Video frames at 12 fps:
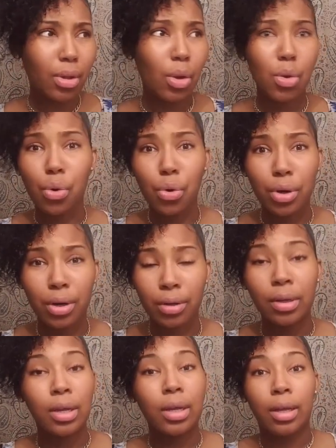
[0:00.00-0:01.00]
Or
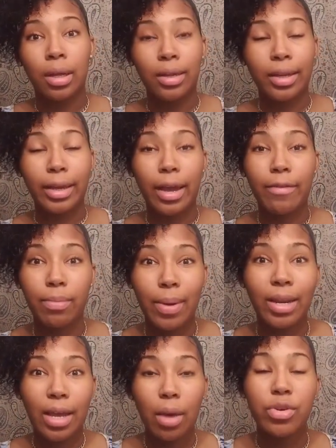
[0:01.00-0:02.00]
like
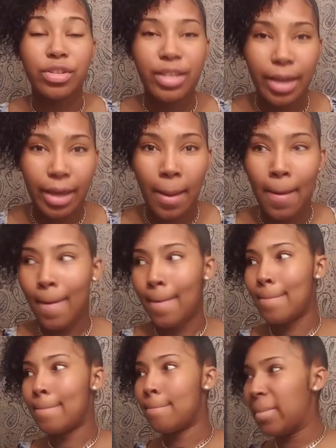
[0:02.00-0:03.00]
everybody always say,
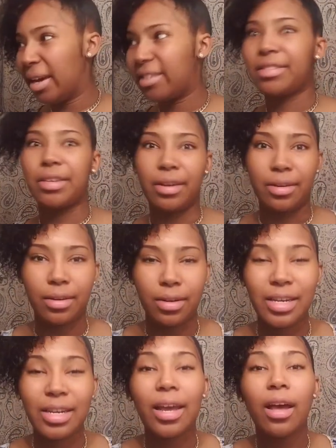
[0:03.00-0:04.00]
Mexican. You
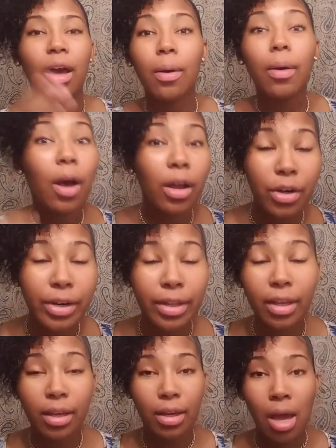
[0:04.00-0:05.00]
know, another
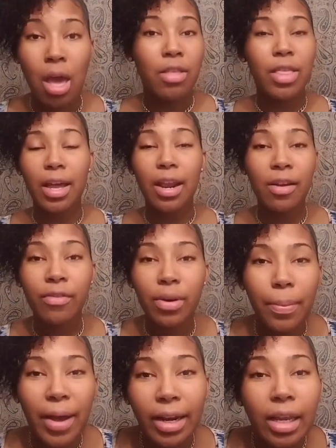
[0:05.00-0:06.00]
thing, not
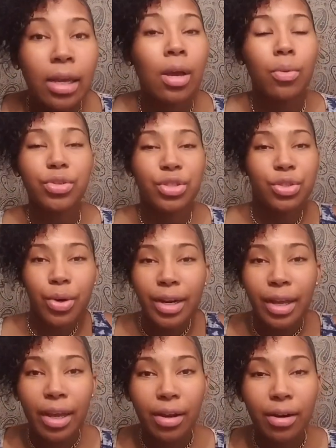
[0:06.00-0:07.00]
everybody with
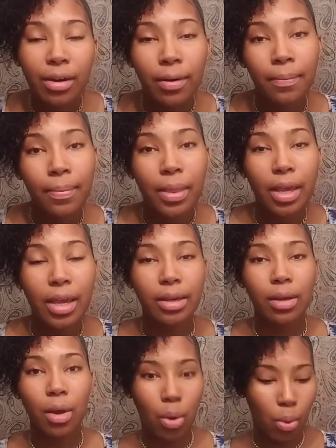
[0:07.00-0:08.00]
straight hair
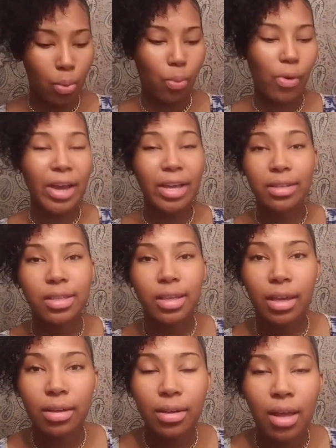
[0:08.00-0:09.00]
and white
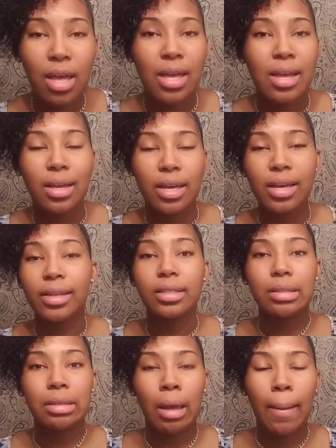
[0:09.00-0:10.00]
skin is
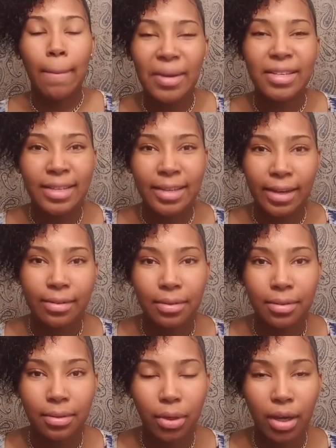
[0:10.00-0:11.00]
Mexican.
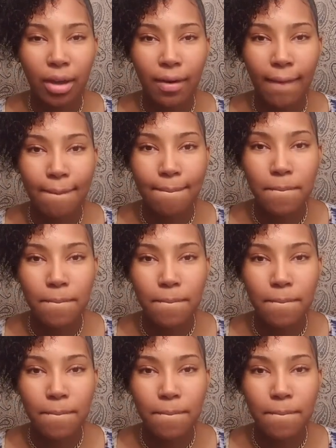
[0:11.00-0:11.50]
Okay?